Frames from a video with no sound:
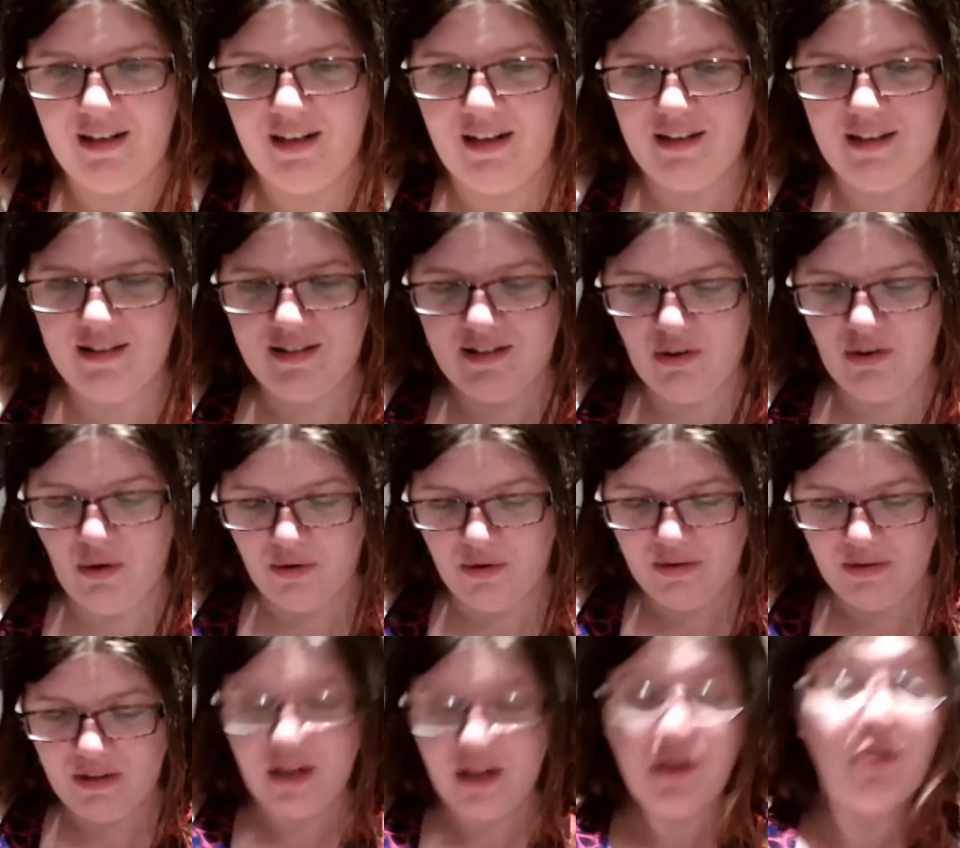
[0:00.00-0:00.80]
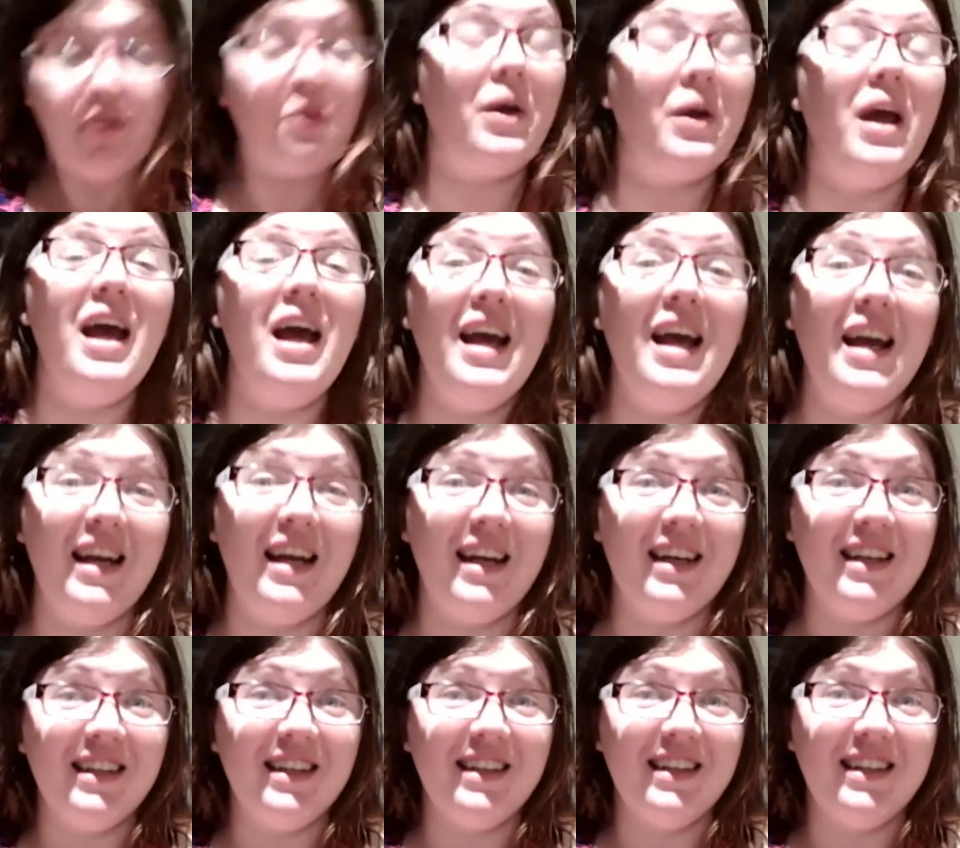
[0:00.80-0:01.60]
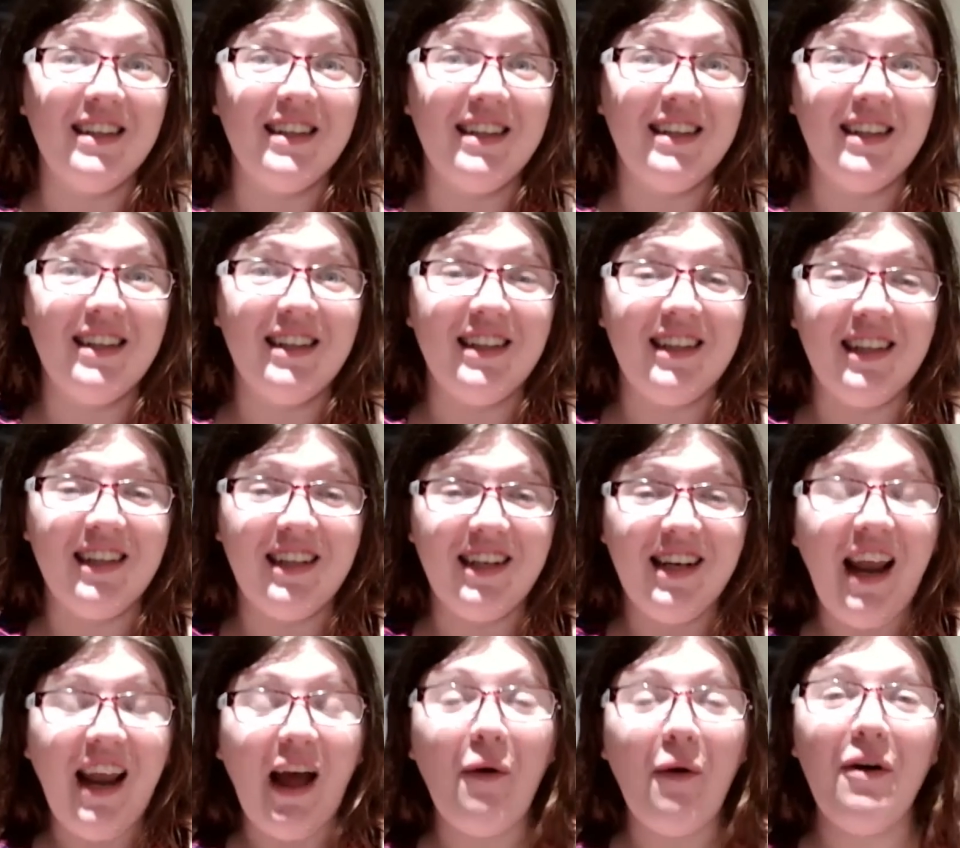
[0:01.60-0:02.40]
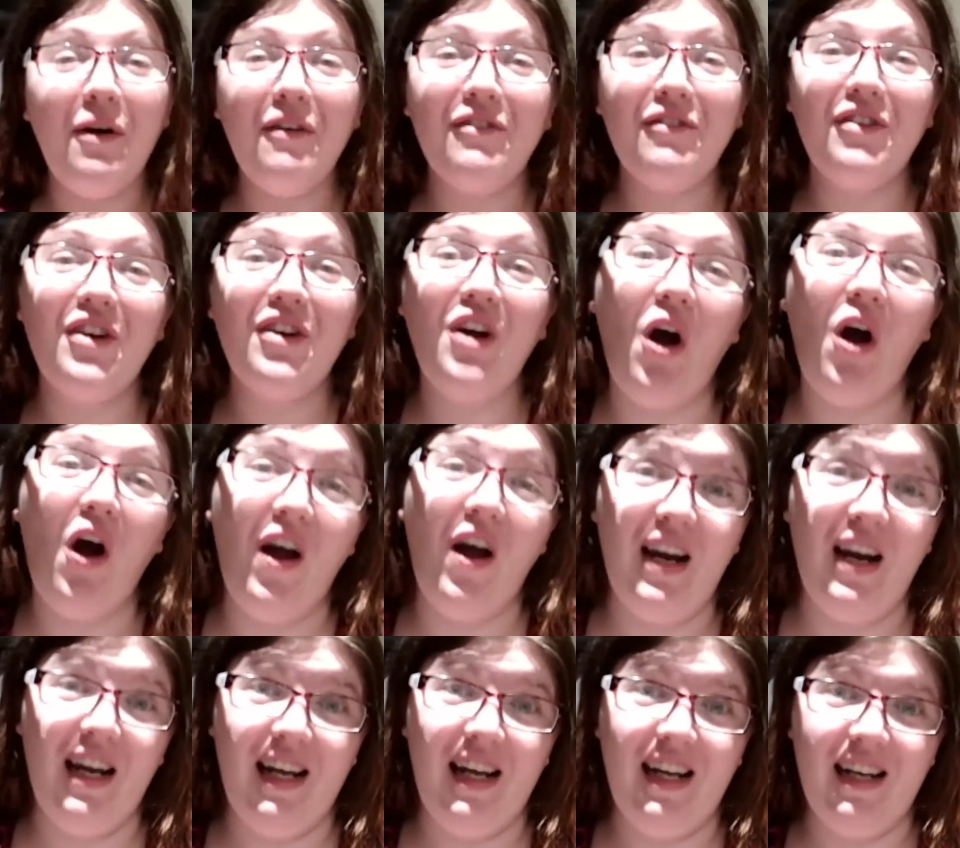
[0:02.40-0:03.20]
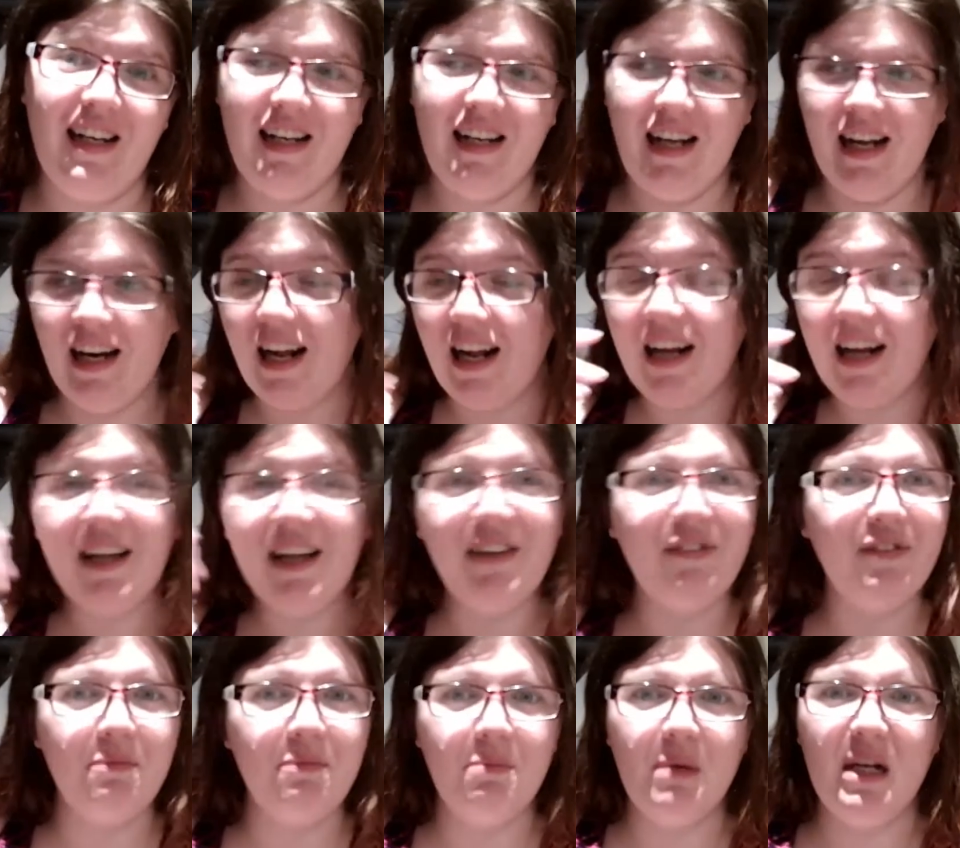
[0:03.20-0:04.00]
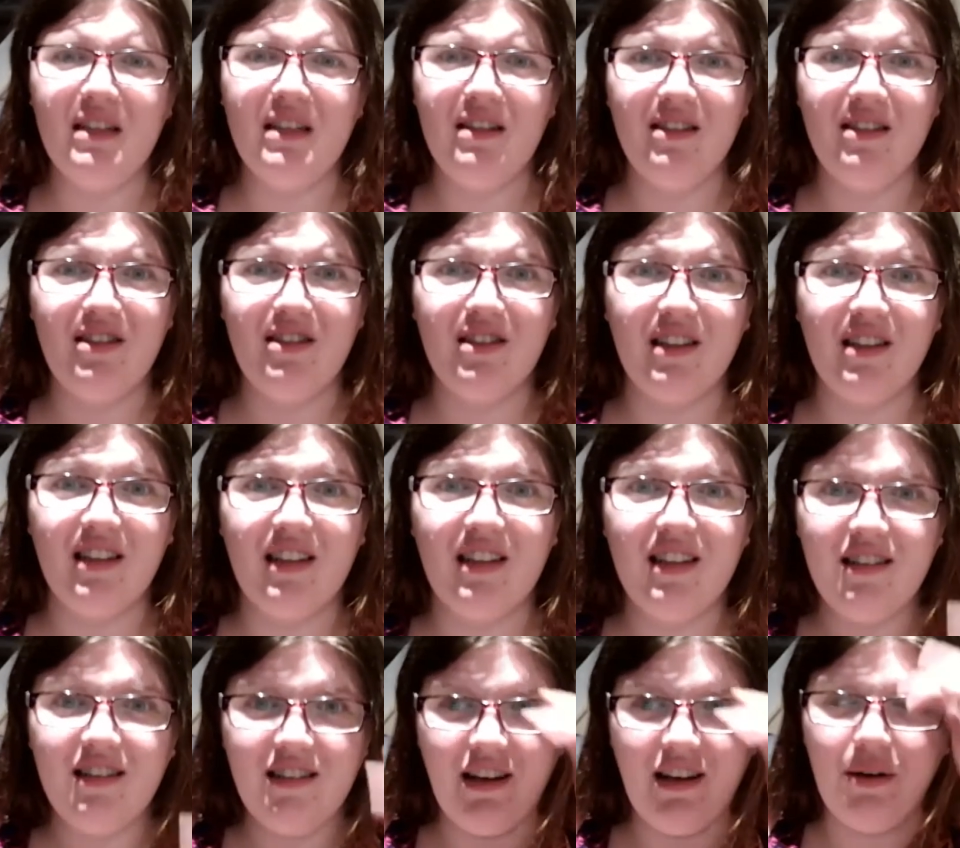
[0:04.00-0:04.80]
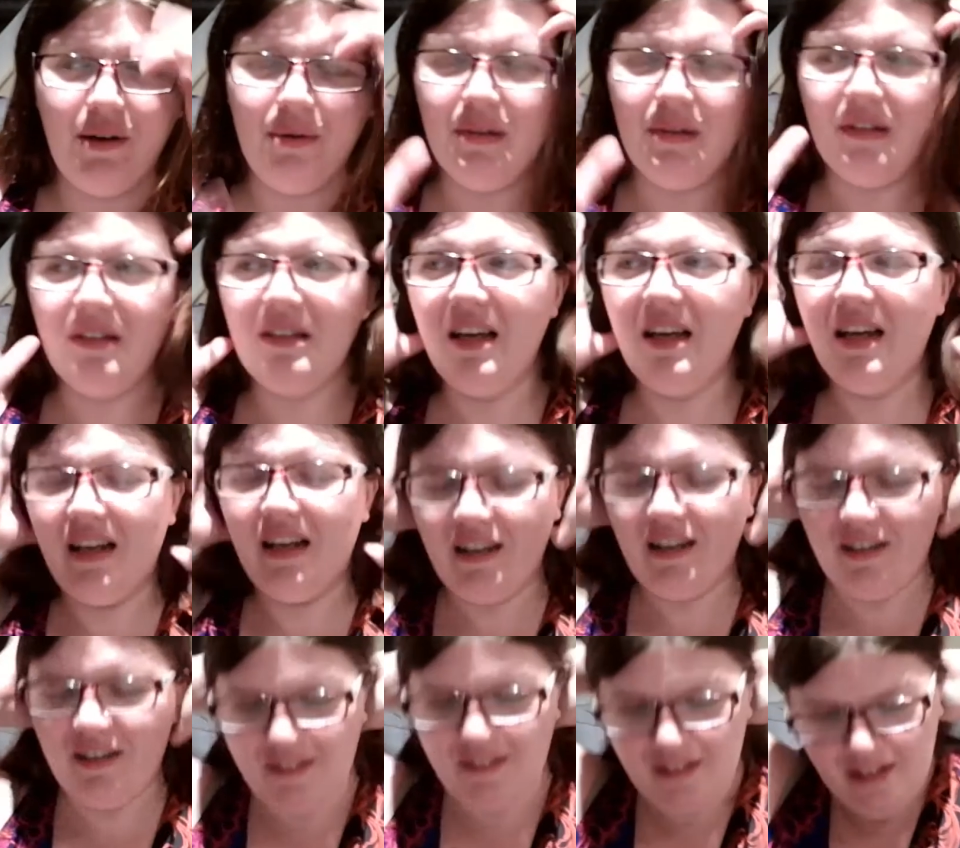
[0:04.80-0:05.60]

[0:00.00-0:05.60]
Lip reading: so I was like, okay, now I've got it. And I even messaged Lisa. I was like,